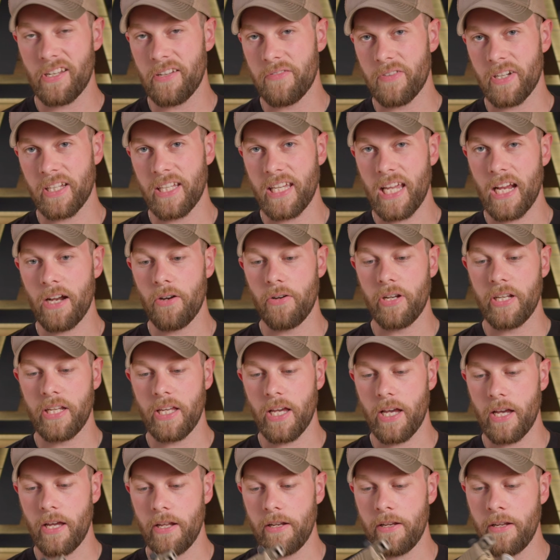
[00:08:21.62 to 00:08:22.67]
even a carry
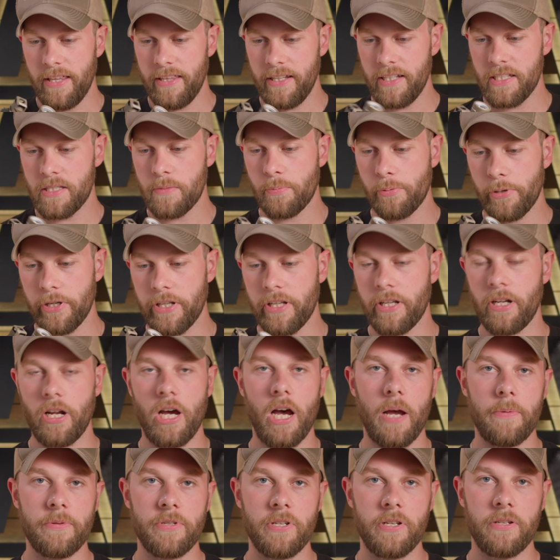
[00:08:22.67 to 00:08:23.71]
gun, I think it's a pretty good
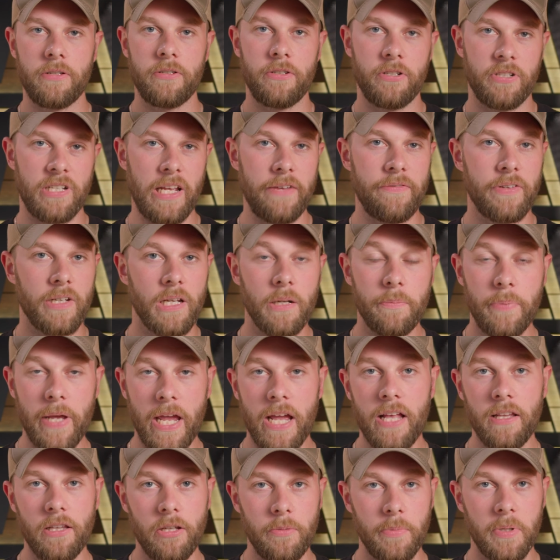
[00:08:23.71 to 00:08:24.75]
option. You're definitely gonna pay
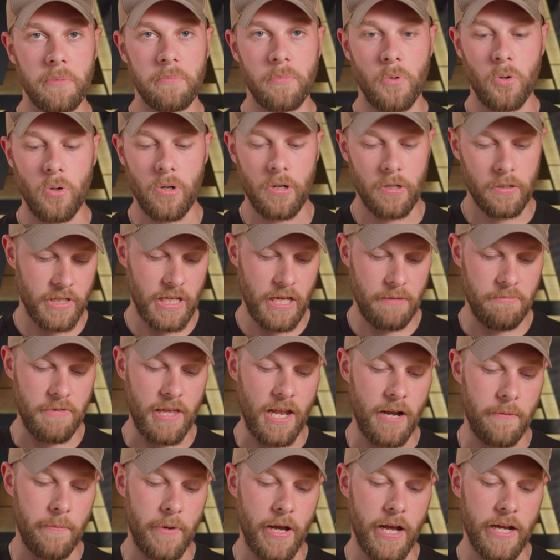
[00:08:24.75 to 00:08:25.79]
a little bit more. Keep that
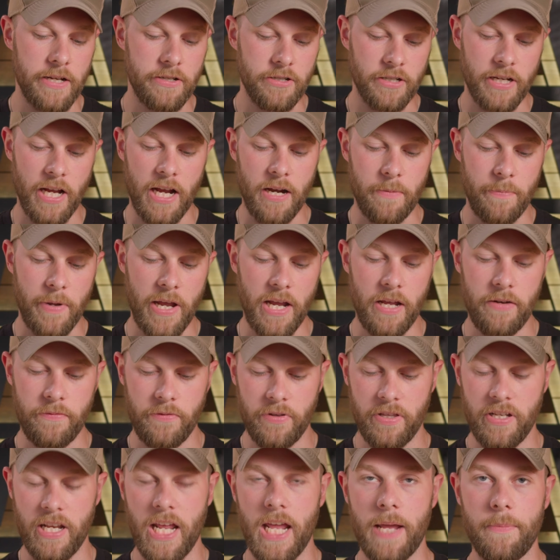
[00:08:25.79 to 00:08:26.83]
in mind. You're kind of paying for
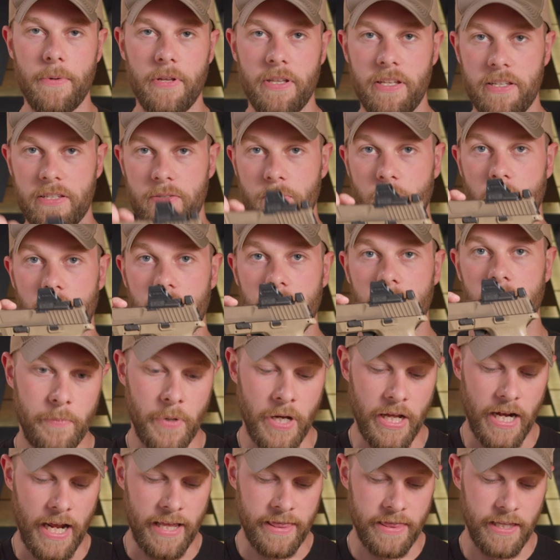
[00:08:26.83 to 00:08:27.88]
the name on this one,
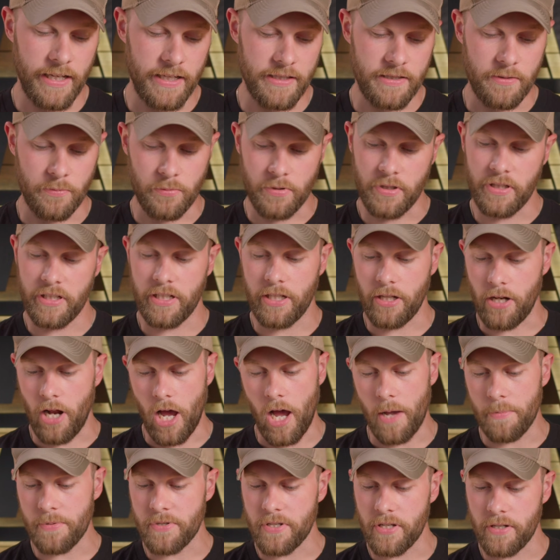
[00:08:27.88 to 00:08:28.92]
but I think it's a really good
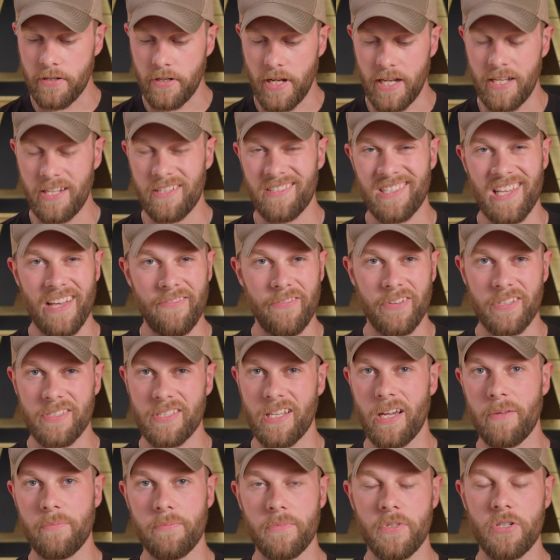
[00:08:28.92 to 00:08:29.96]
option, and it's definitely
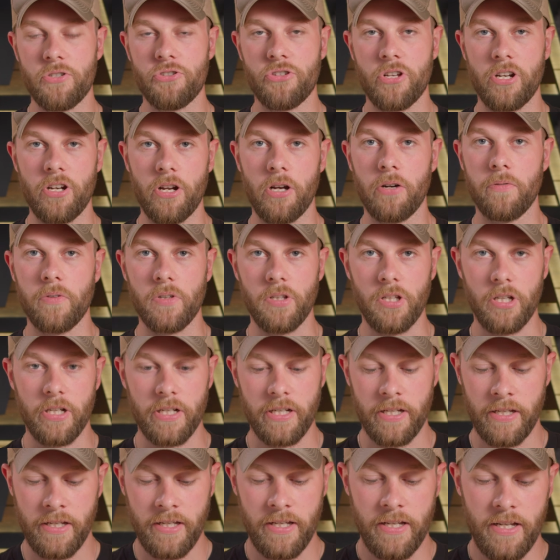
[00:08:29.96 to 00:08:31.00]
something you shouldn't
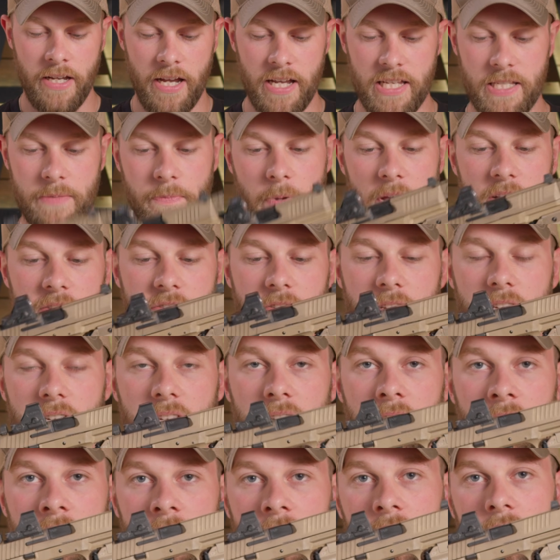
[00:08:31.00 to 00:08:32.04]
overlook,
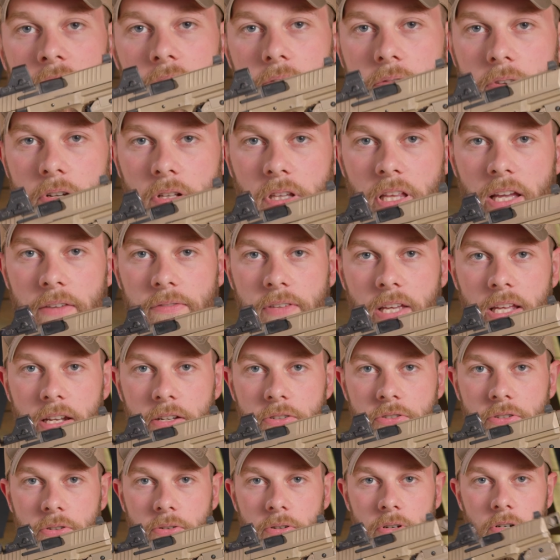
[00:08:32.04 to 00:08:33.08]
especially if you're a left-handed
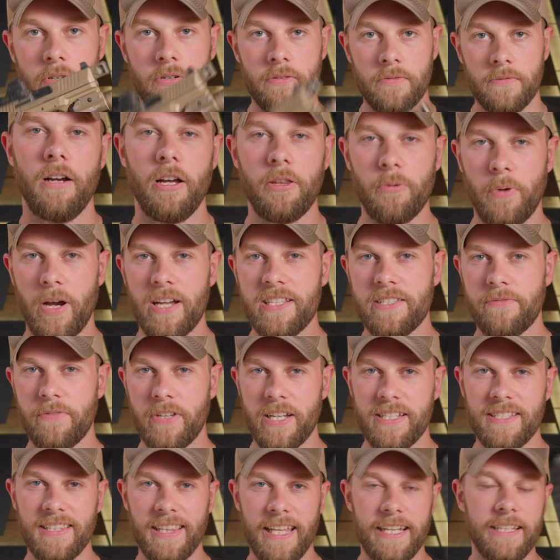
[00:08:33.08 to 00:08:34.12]
shooter. Otherwise, if you
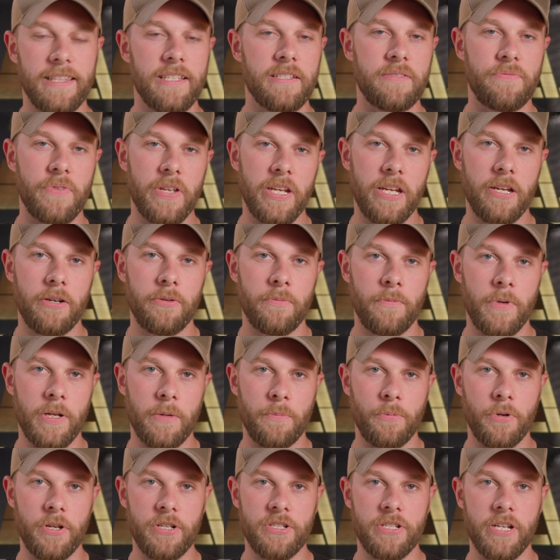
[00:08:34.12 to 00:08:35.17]
guys like this video, we'd
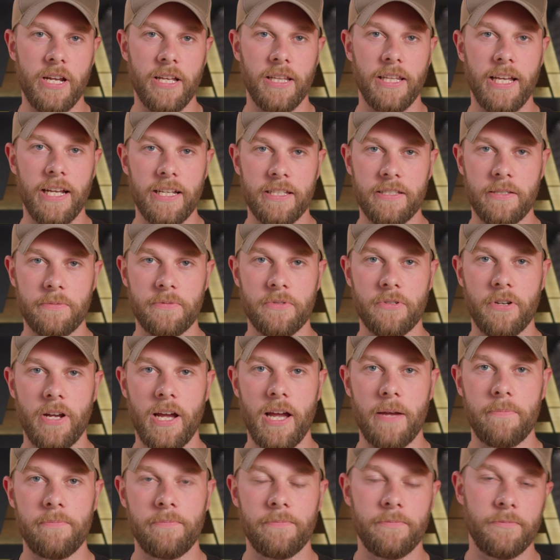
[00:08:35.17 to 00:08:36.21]
appreciate a like and
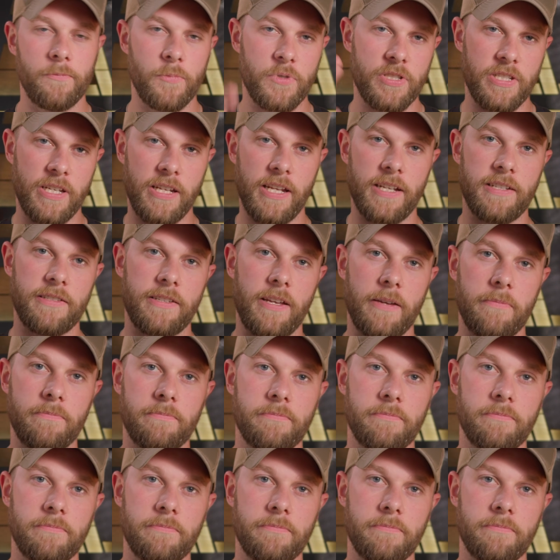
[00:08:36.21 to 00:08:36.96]
subscribe. We'll see you next time.